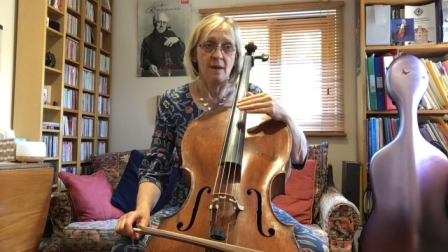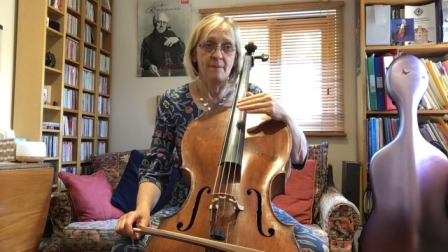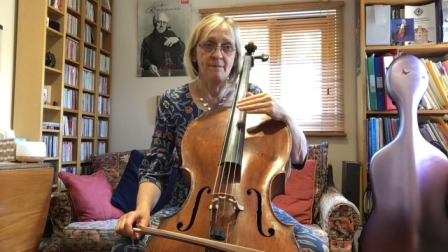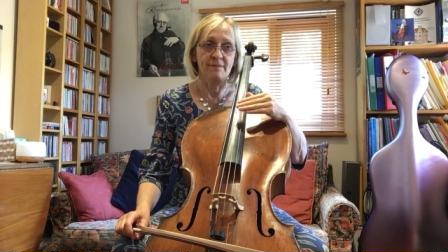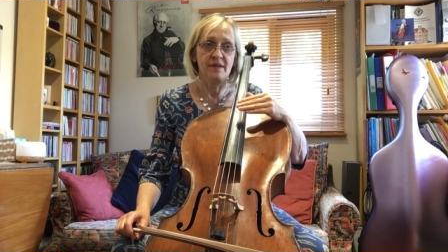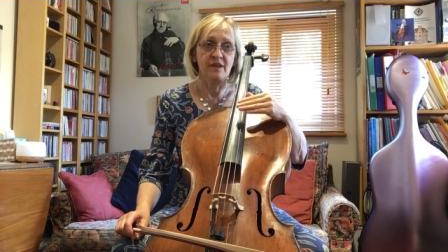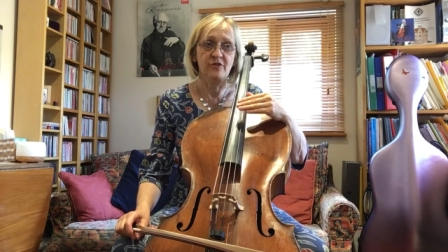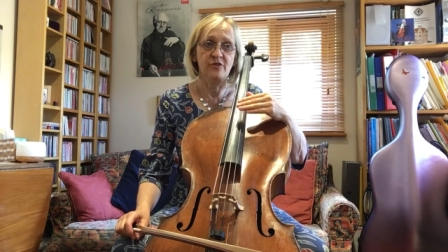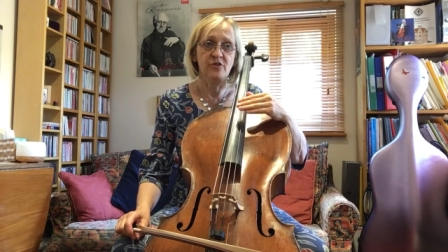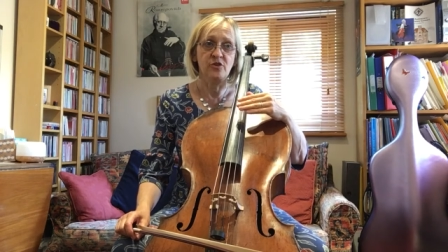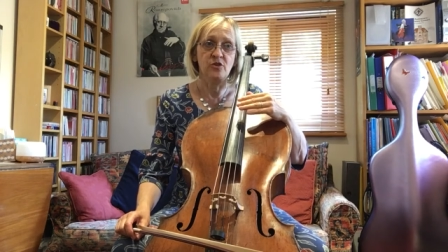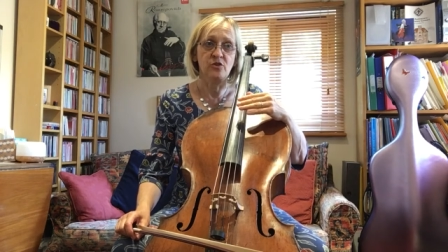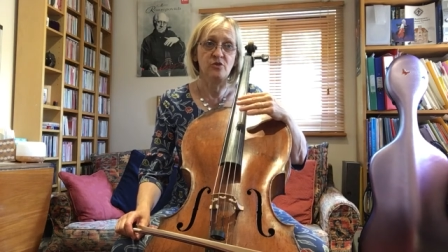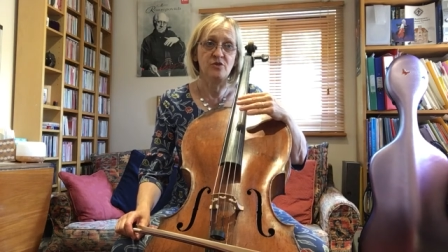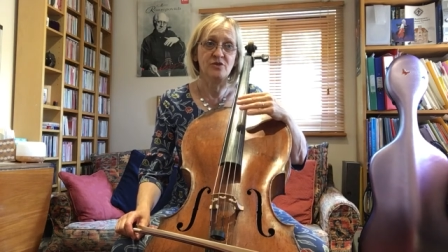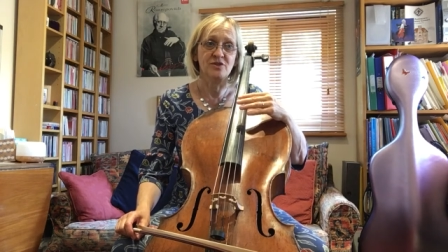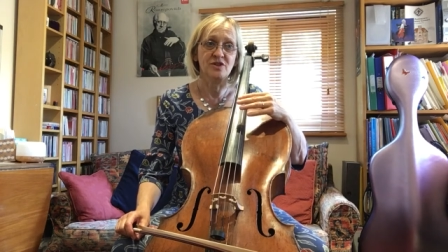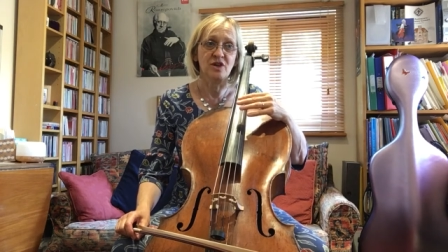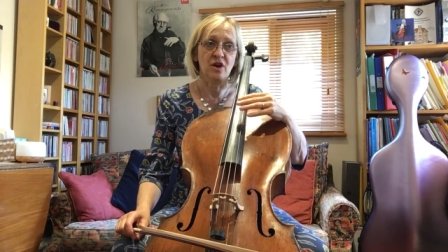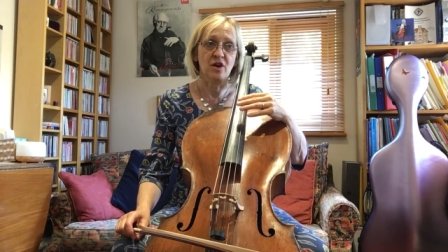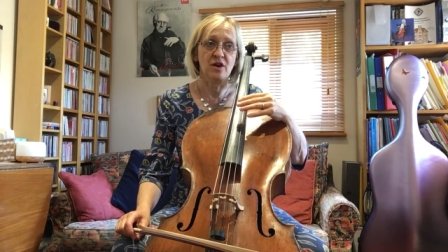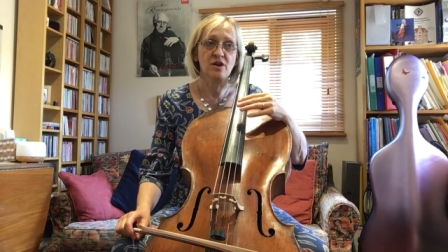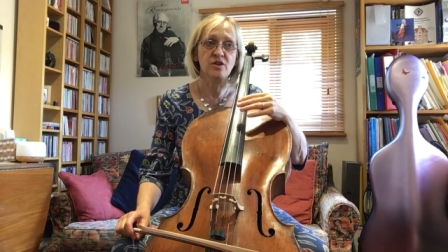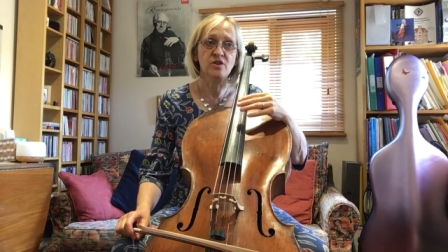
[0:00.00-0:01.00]
If you
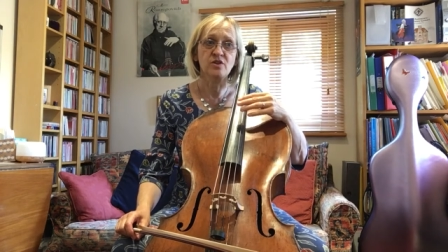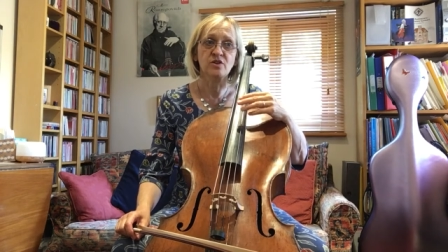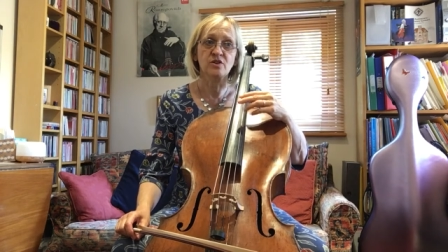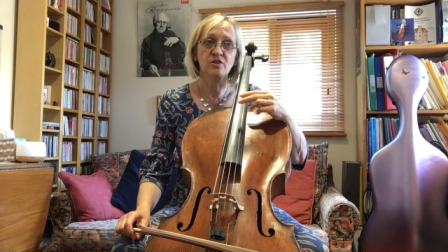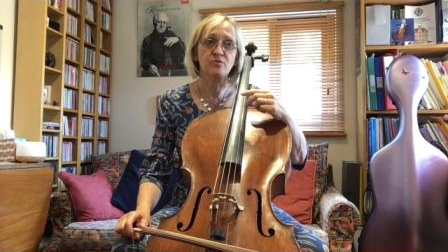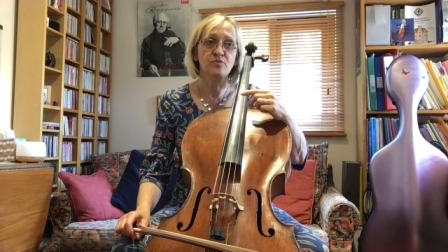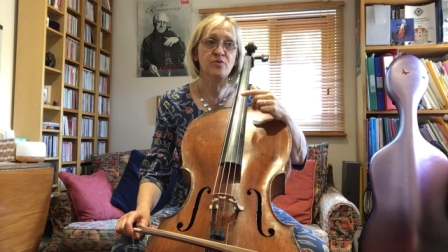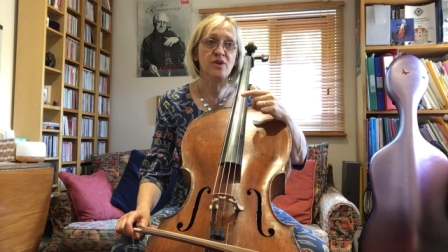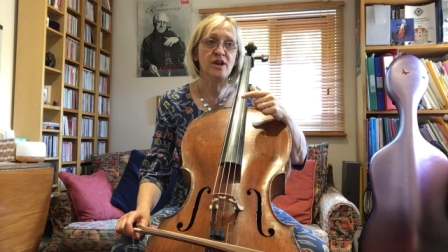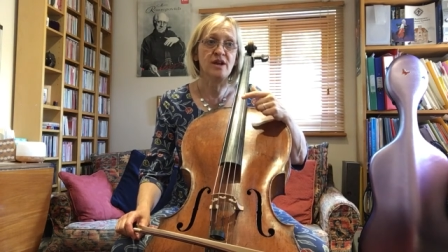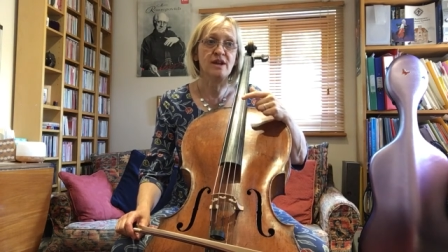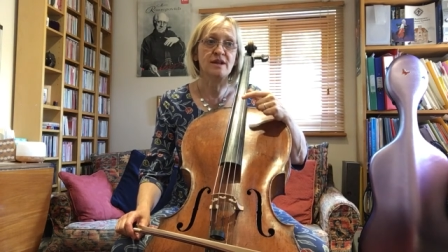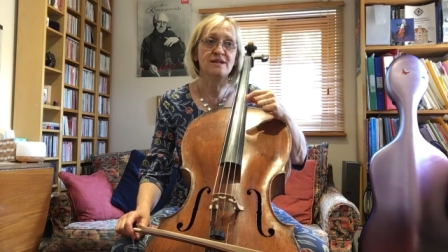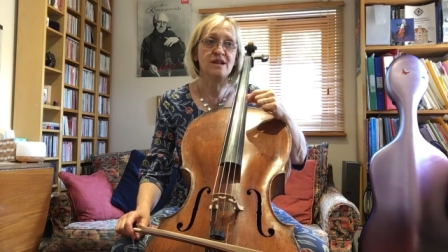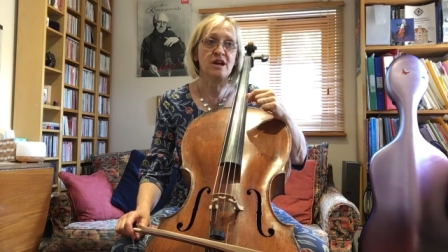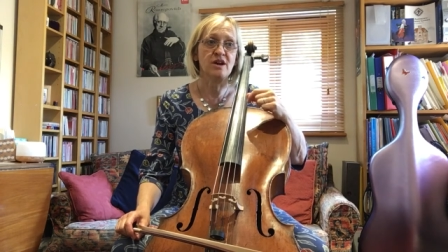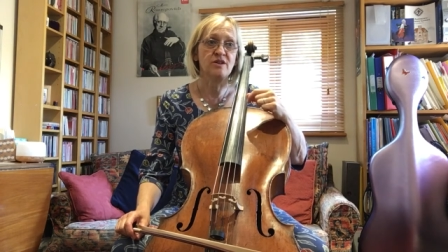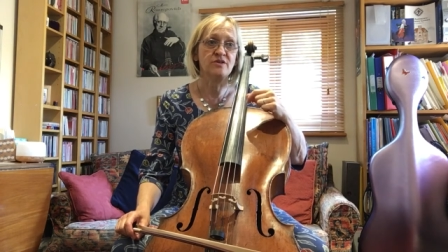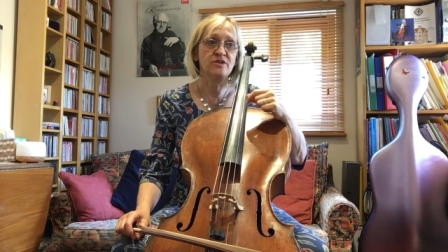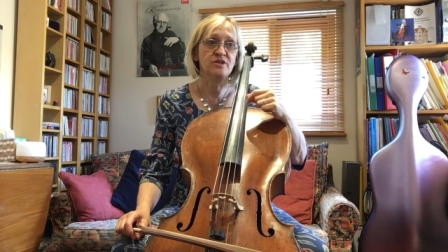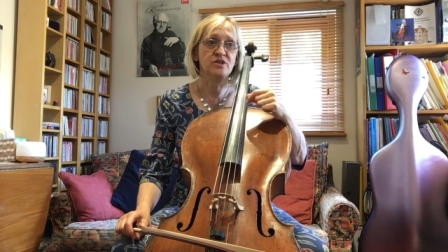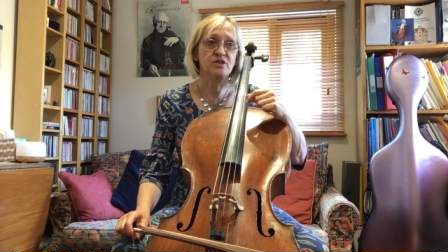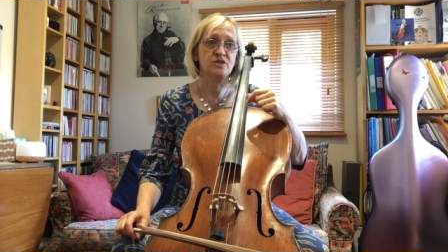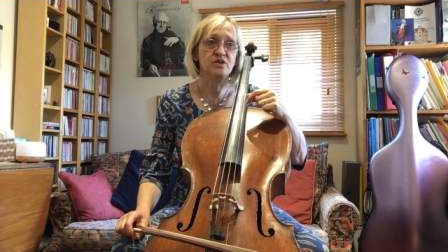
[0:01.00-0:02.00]
tire, you can break it
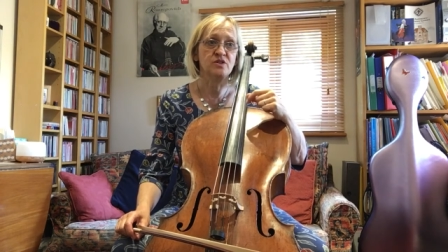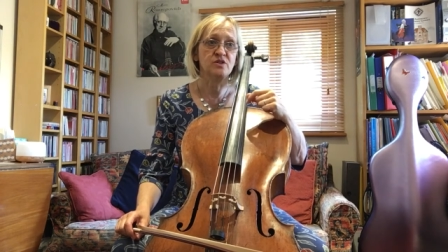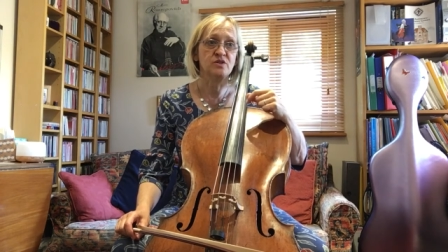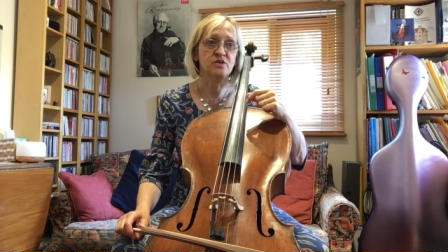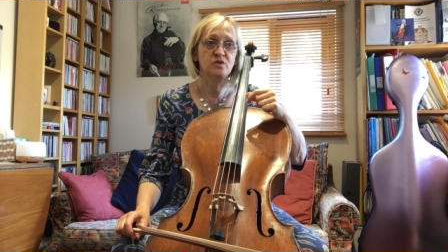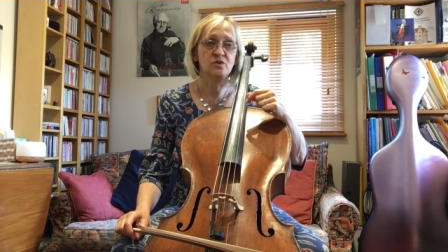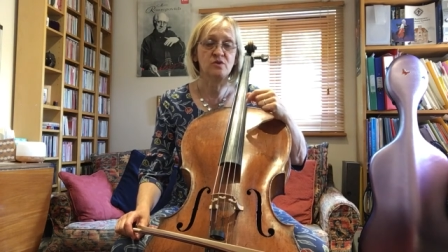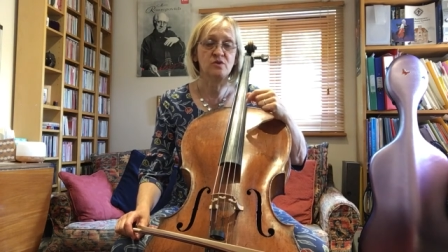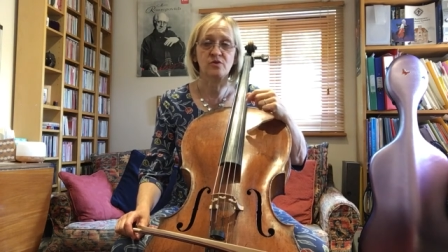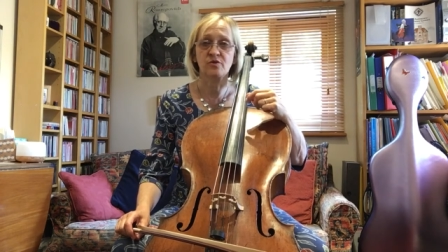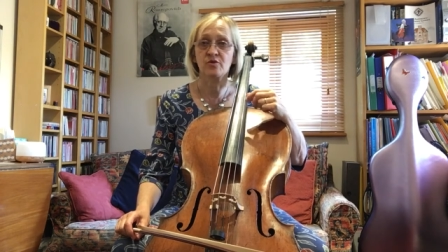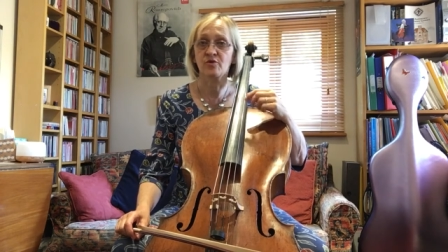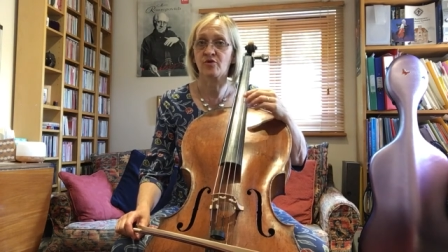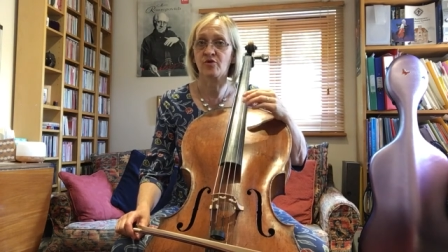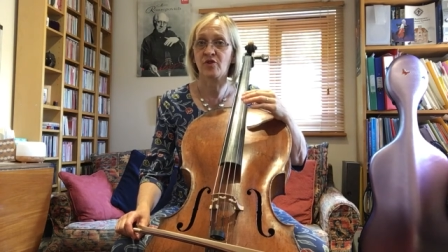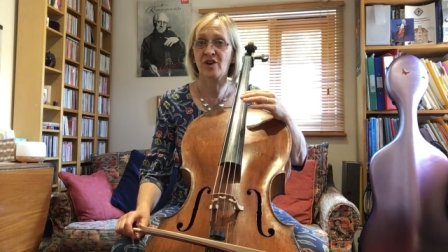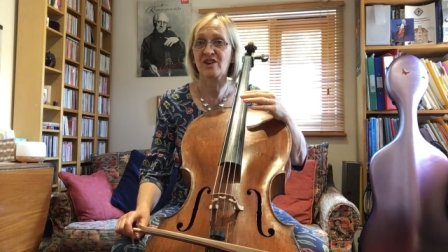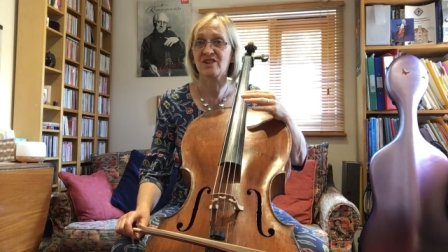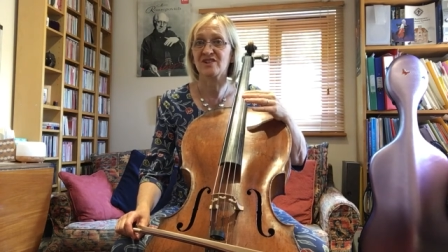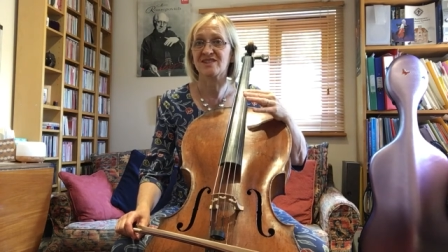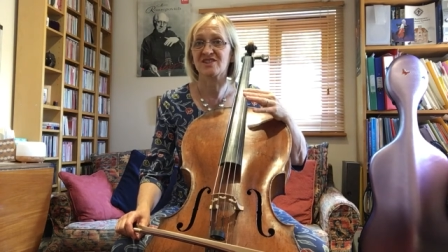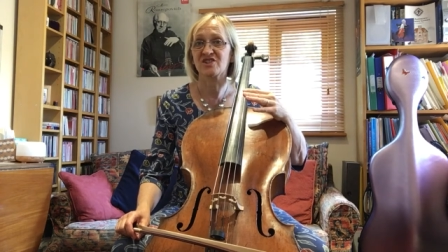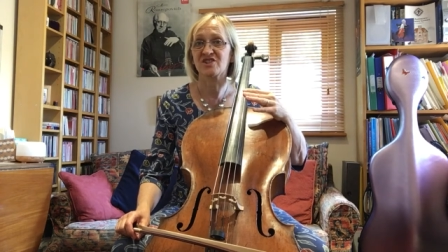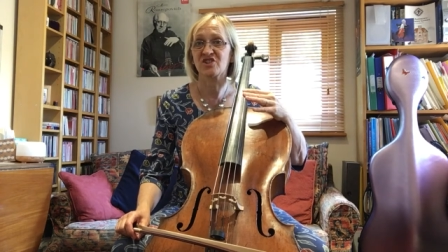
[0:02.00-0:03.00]
down into sort of
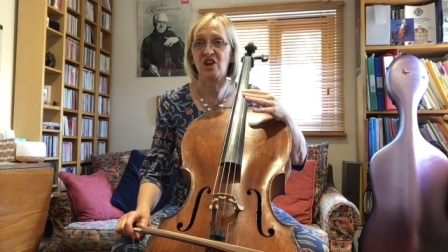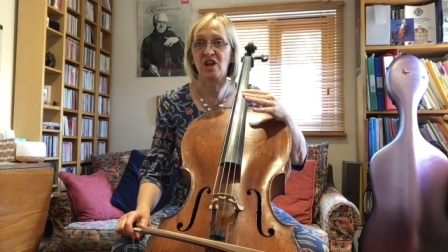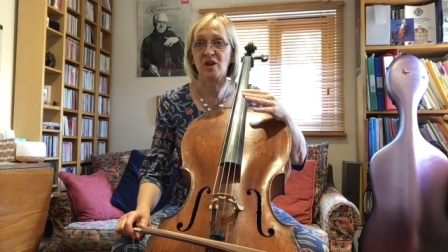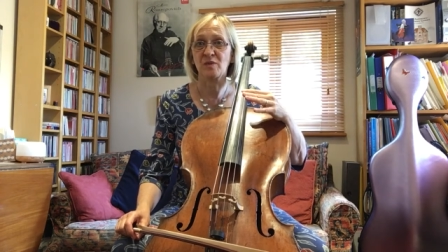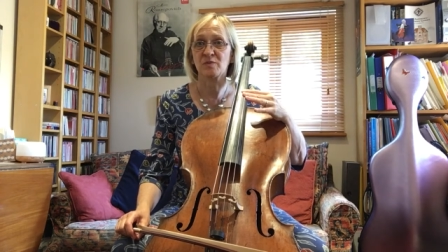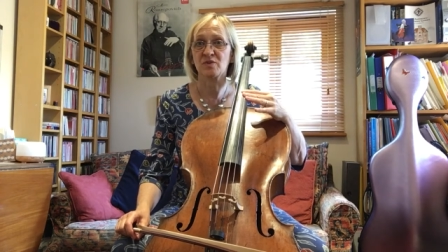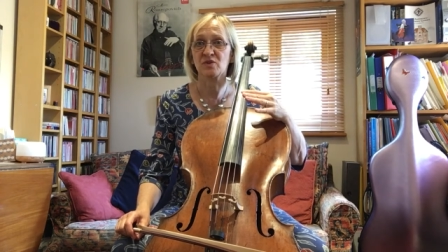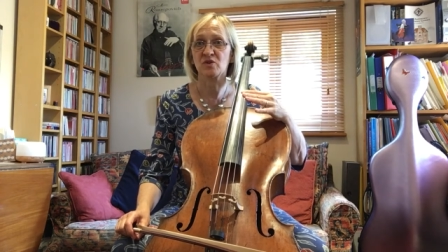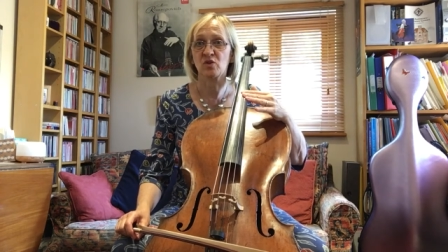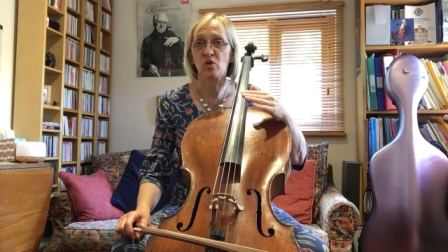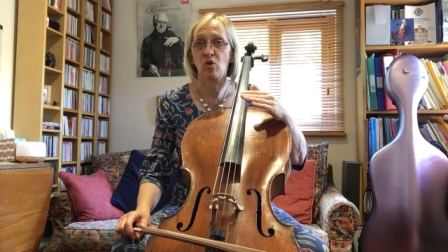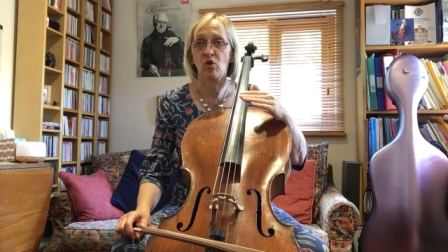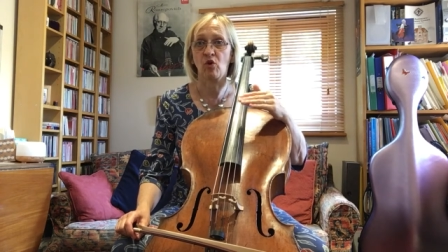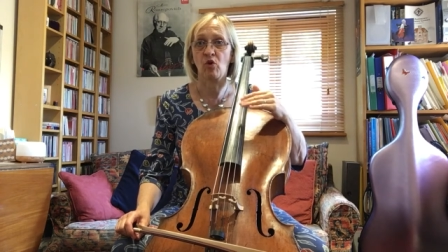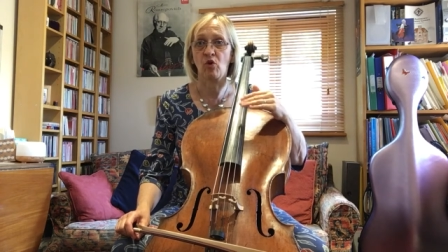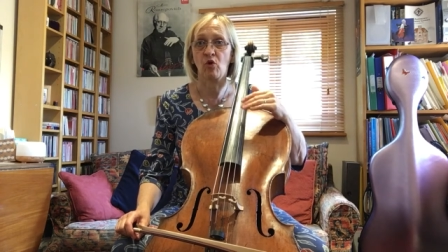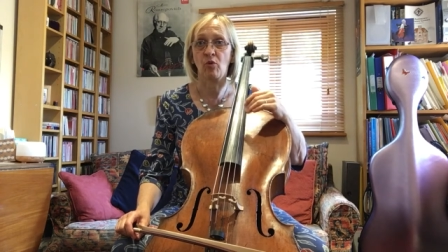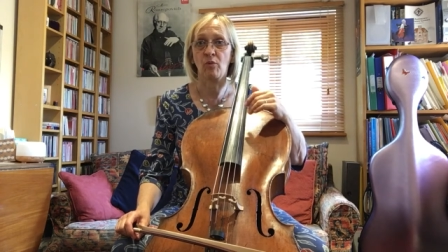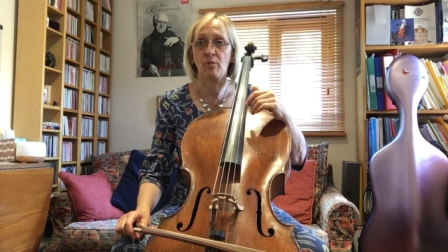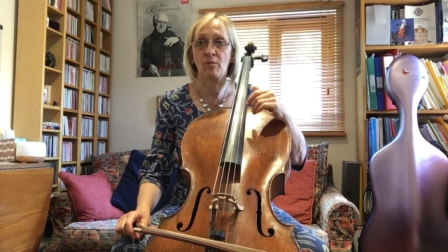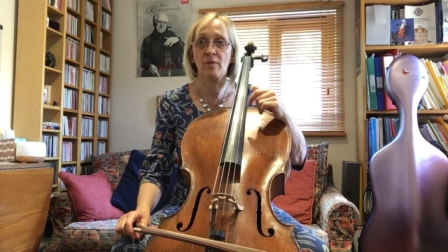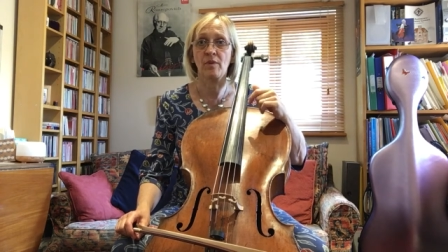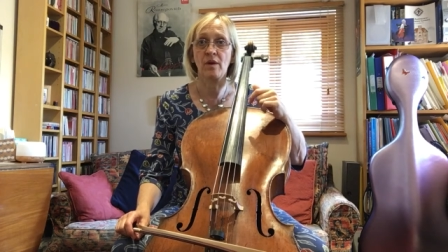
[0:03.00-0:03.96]
phrase shapes, or